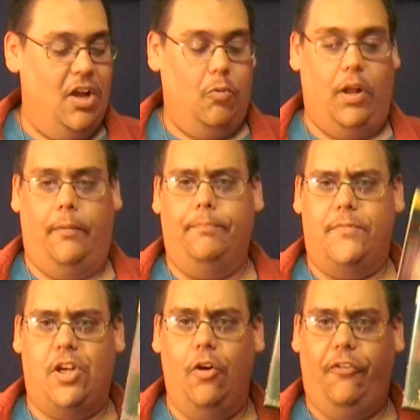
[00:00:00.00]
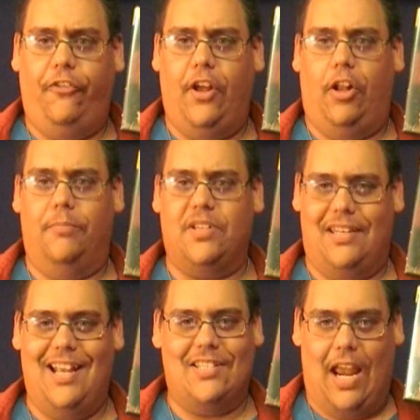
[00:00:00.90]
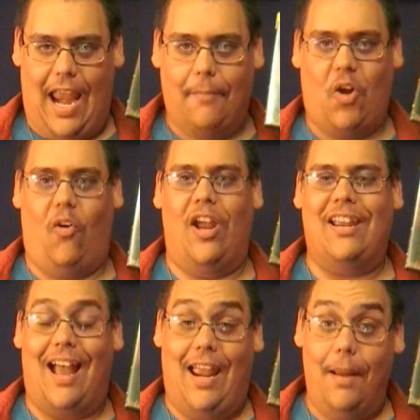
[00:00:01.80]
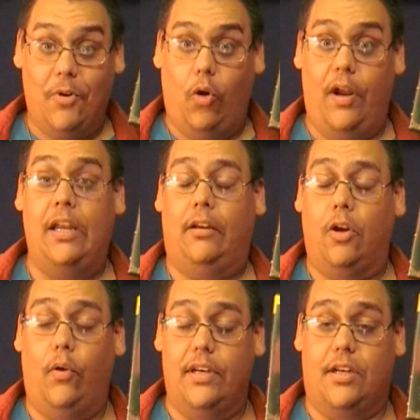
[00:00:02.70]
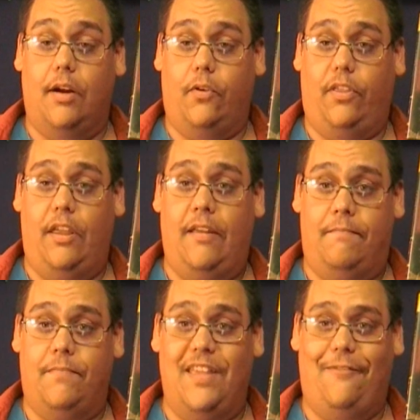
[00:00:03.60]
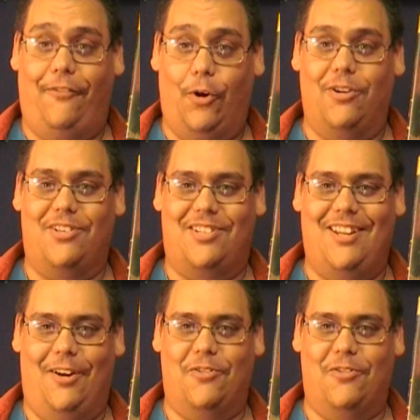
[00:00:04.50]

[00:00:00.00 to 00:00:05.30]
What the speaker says: well, 2 films, and yes, I am going to cover the first,